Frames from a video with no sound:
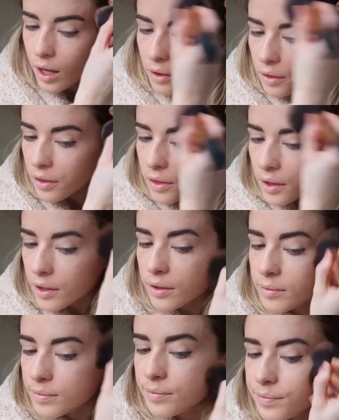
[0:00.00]
other
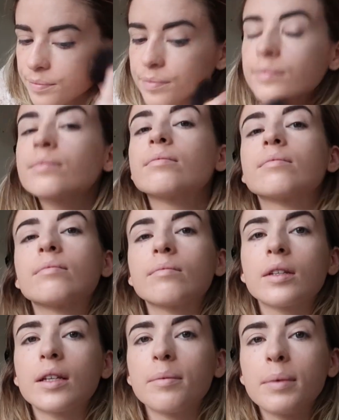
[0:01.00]
than
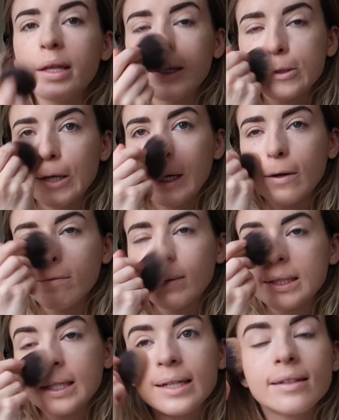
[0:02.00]
be the shade of
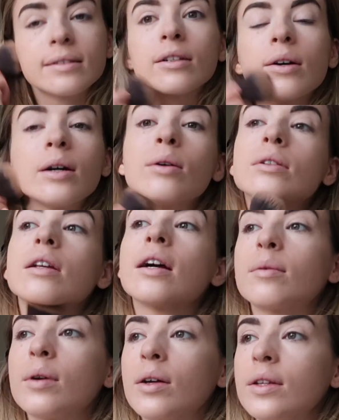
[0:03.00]
my skin, so I was
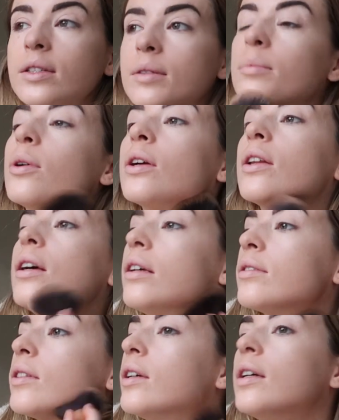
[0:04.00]
like, well, this is
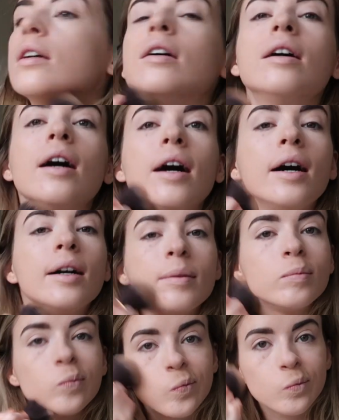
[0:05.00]
pointless.
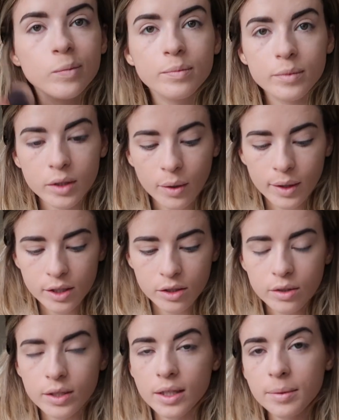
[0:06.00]
So I
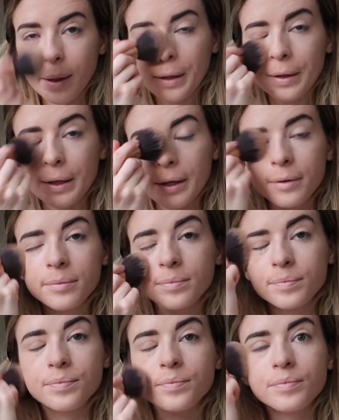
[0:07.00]
just use it as a powder now
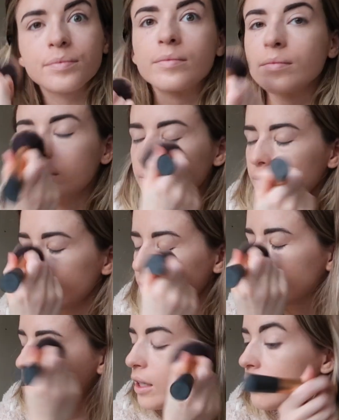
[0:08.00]

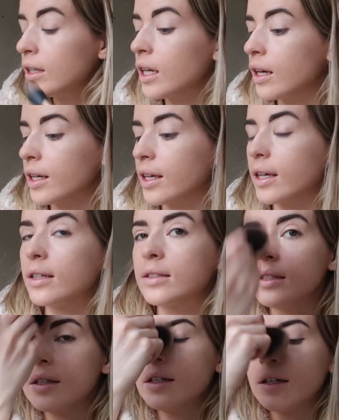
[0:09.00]
and I really like it.
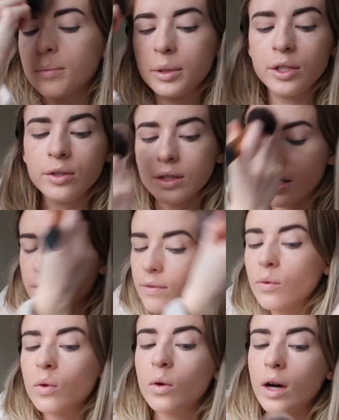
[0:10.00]
I've been using it
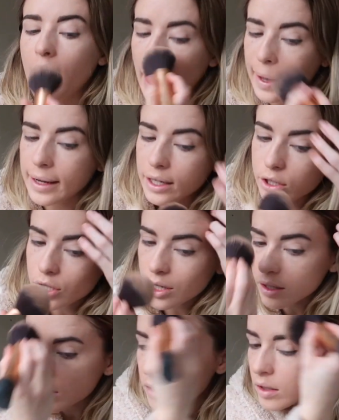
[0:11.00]
for
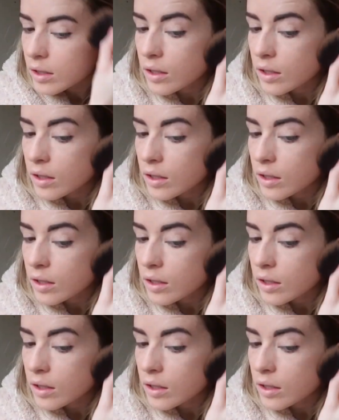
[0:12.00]
ages.